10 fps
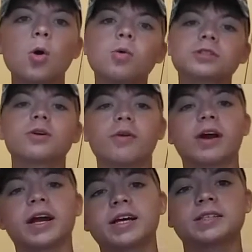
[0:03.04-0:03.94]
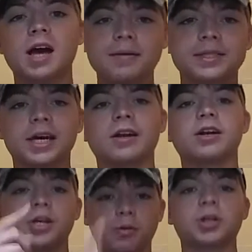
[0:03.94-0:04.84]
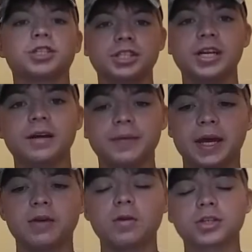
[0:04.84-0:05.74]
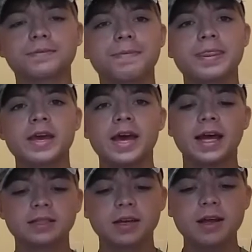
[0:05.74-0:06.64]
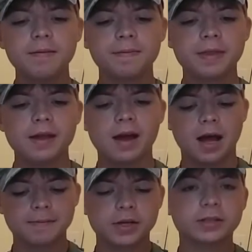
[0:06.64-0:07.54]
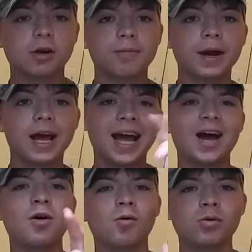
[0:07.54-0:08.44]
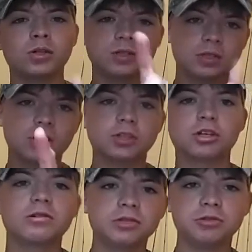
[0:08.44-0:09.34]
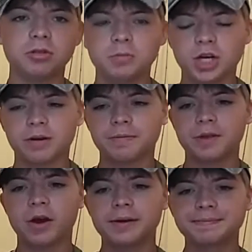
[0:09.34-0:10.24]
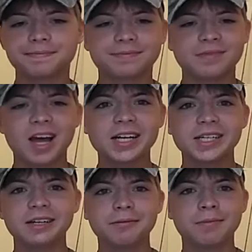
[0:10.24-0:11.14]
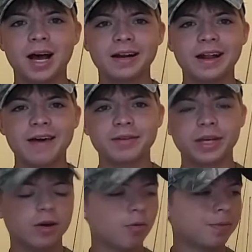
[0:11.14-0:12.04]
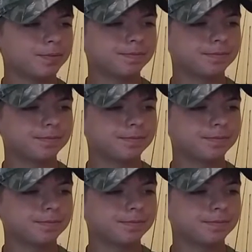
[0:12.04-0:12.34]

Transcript: What's going on, guys? I'm Tanner and you're watching TWOutdoors. And today I'm going to talk about how to start your own YouTube channel. Alright, I did it. I didn't have any help.